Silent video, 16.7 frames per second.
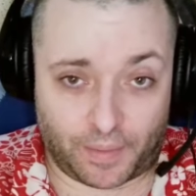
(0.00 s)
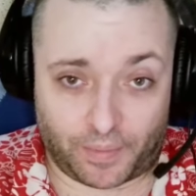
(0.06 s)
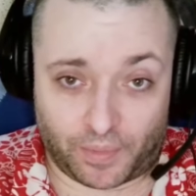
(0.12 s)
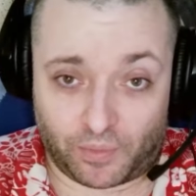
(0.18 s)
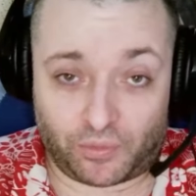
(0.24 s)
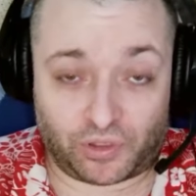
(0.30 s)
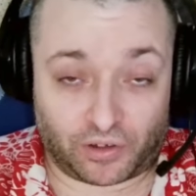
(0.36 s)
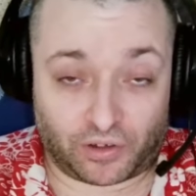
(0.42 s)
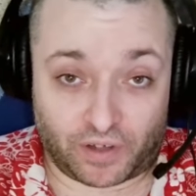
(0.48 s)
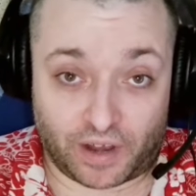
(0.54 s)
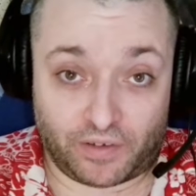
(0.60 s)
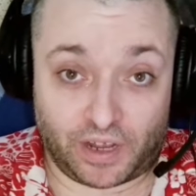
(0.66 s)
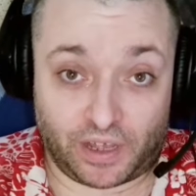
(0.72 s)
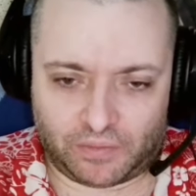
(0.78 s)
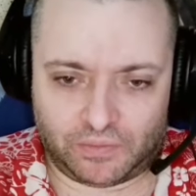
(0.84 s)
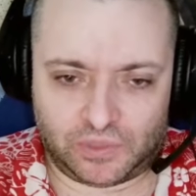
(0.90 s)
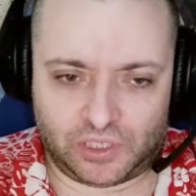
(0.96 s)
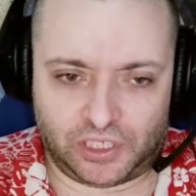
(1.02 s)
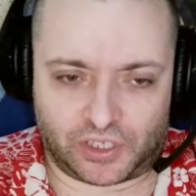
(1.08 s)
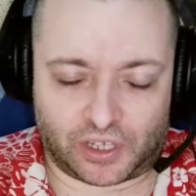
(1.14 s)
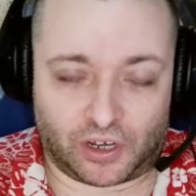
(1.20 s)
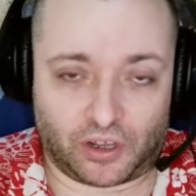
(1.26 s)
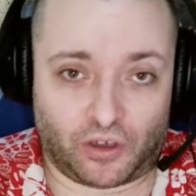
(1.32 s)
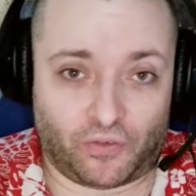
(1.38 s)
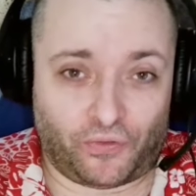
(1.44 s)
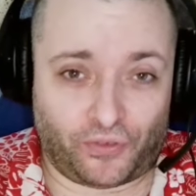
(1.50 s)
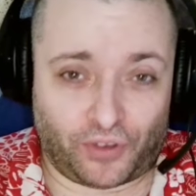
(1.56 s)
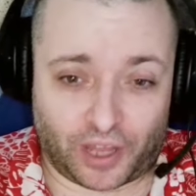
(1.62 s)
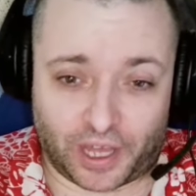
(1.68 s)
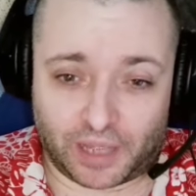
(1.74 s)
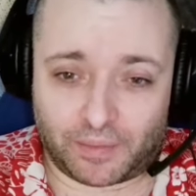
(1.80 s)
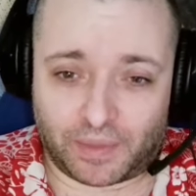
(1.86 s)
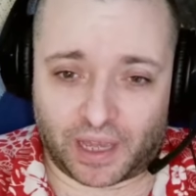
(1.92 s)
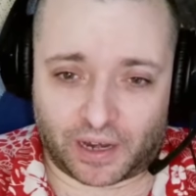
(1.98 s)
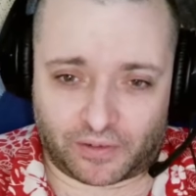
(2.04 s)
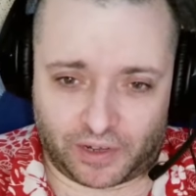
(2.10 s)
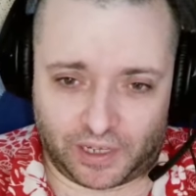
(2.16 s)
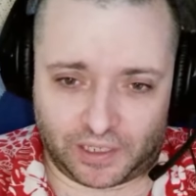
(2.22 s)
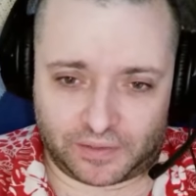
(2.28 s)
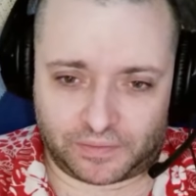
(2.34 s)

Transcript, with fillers: him with the crown now. She's gonna go flying back, right?